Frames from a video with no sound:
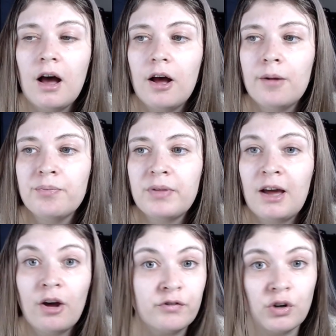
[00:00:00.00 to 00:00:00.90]
Um,
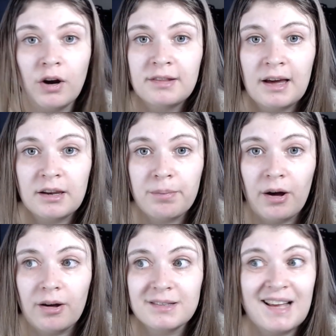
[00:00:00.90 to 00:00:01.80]
and I've tried that in the
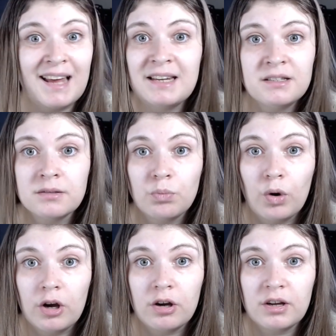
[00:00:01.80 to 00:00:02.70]
past and it doesn't
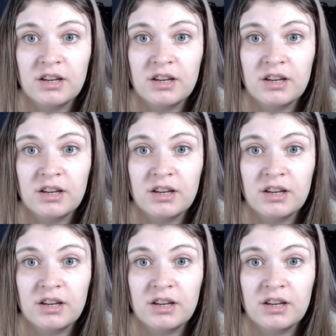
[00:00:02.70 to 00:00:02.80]
work.